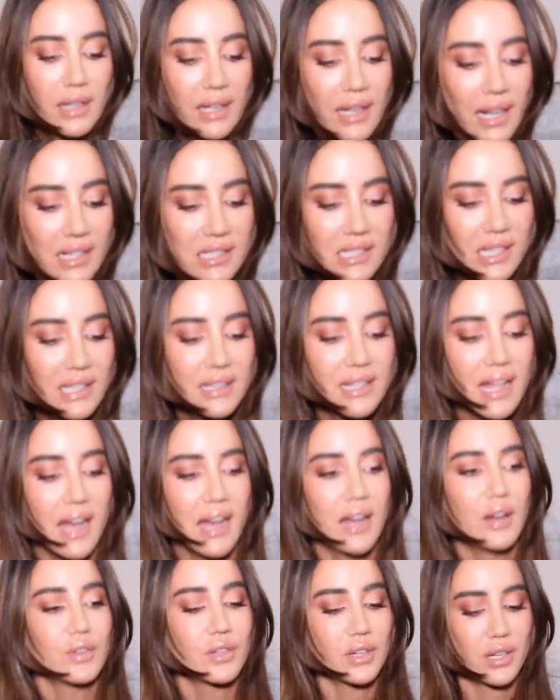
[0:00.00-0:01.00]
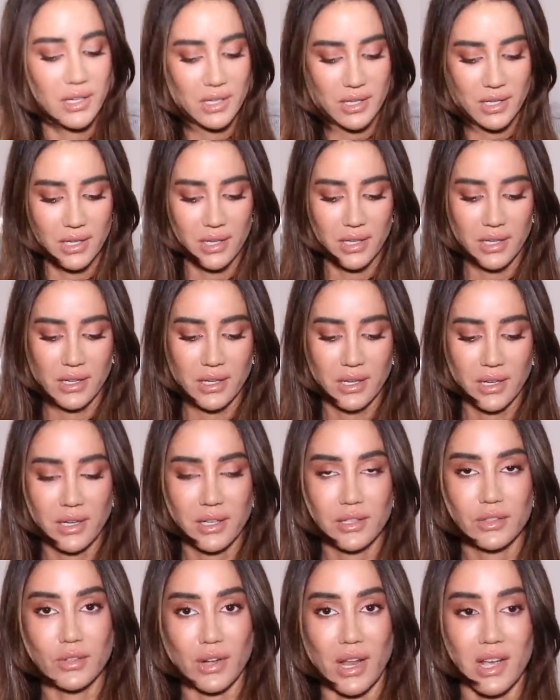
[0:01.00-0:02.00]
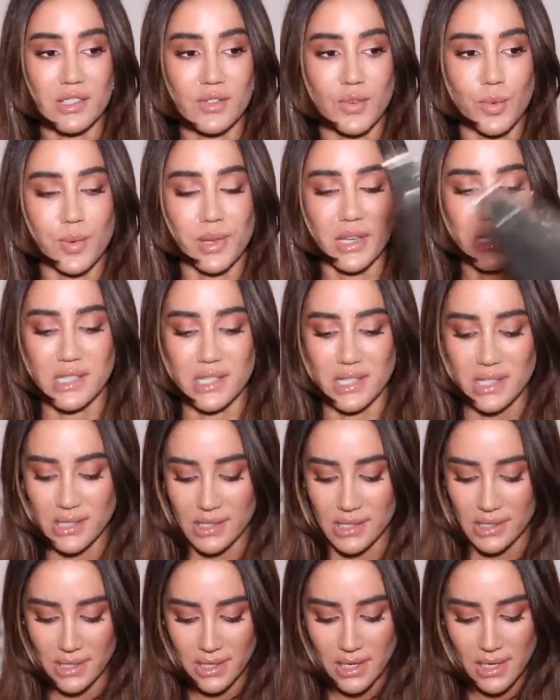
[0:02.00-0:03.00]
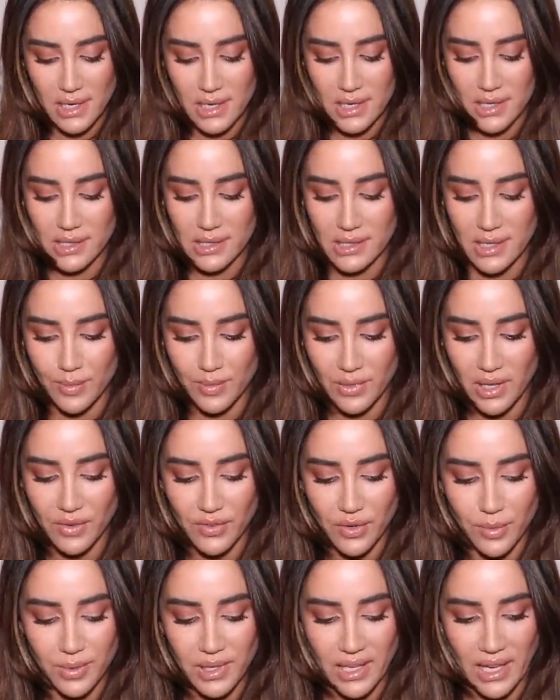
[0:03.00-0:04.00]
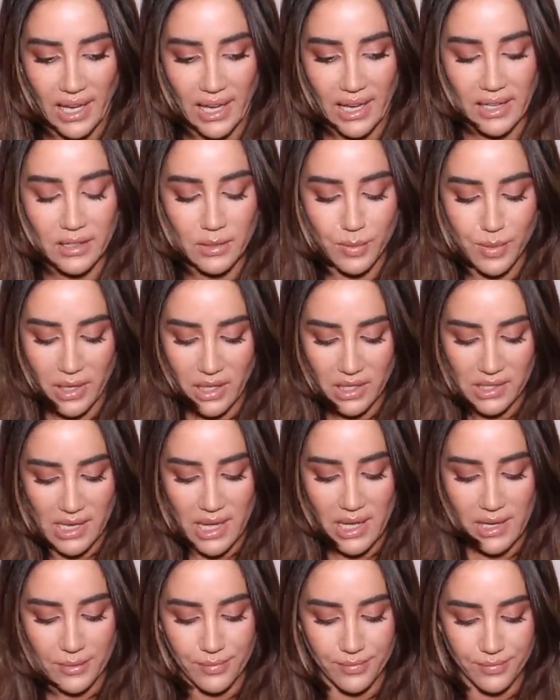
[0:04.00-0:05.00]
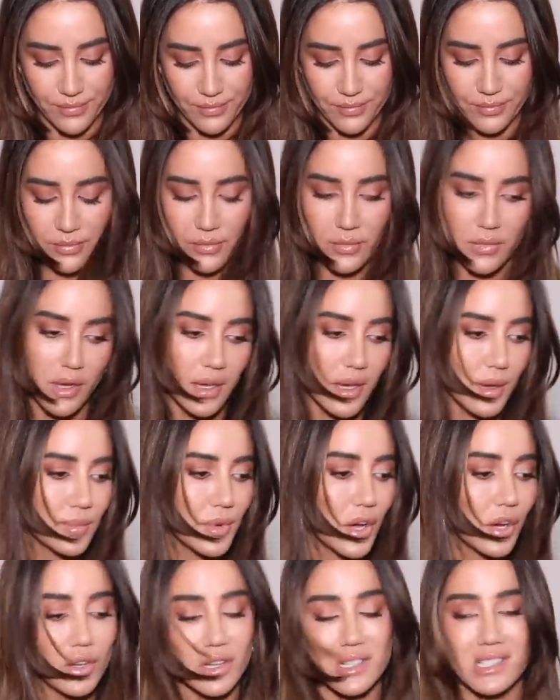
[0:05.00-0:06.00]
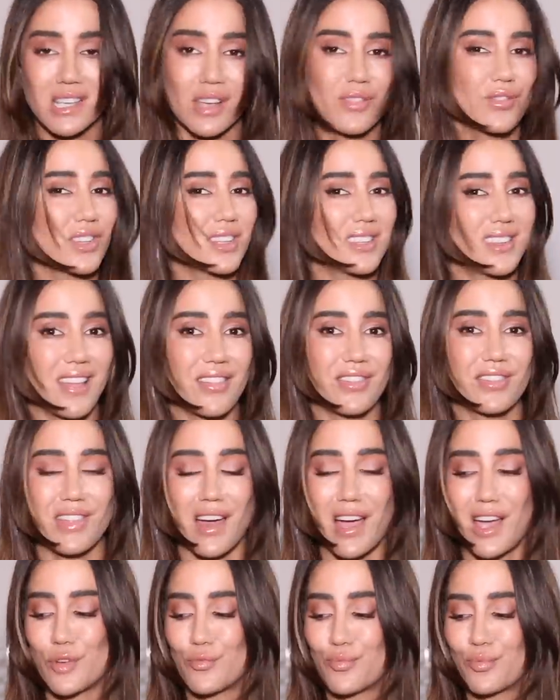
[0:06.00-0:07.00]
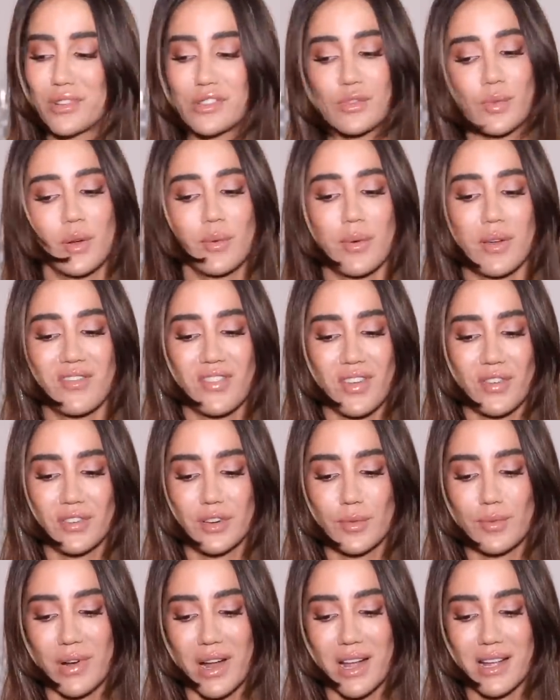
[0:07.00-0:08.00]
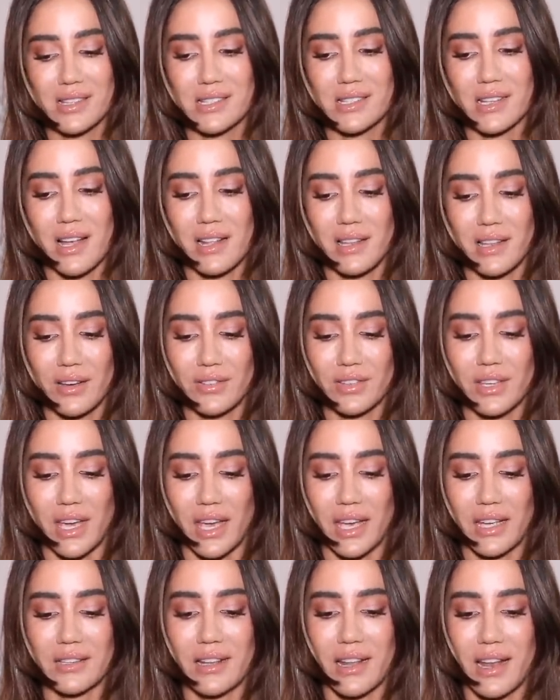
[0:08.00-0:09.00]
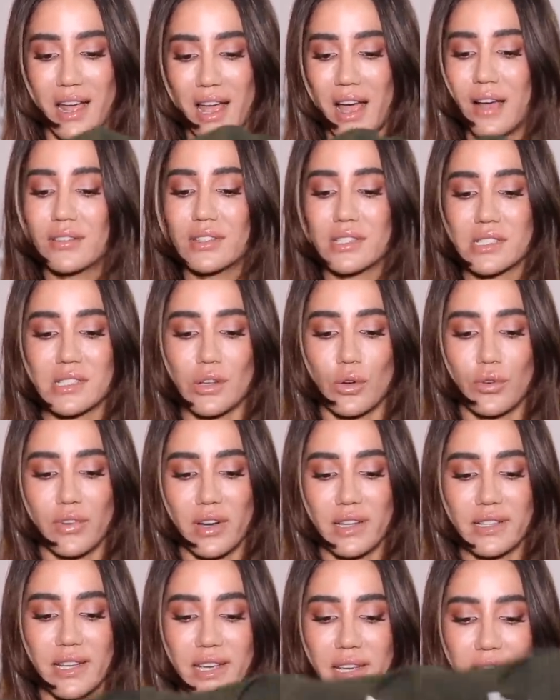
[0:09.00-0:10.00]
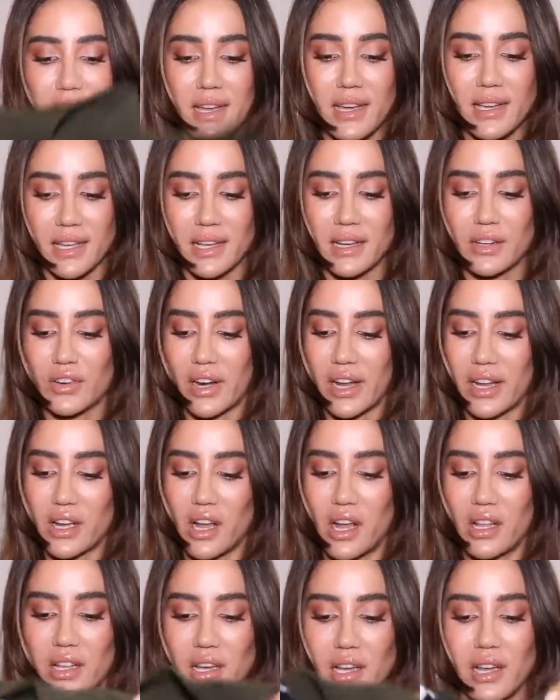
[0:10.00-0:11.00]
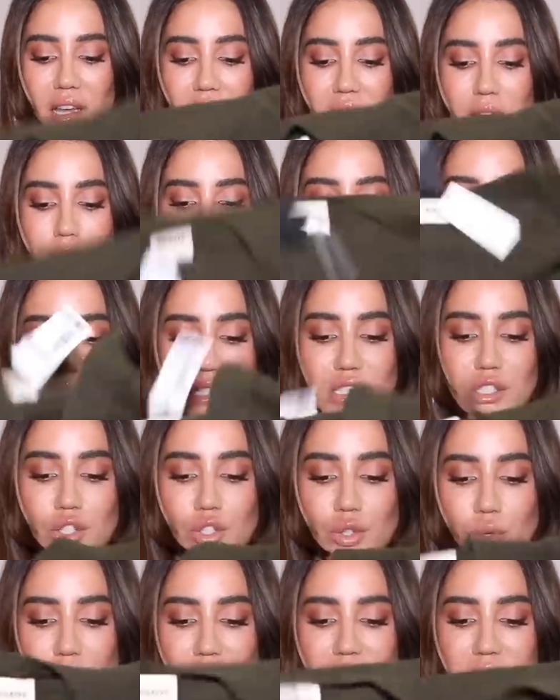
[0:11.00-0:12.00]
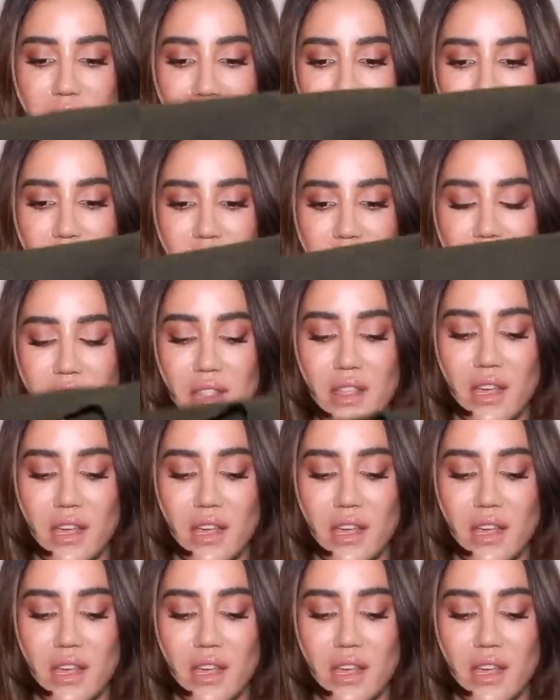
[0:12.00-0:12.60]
Let's get down to last few pieces. Something from Khaite, because I'm not gonna say for the 10th time, it's one of my favorite brands. I love Khaite and I have this already in grey color, but this is short sleeve. It's I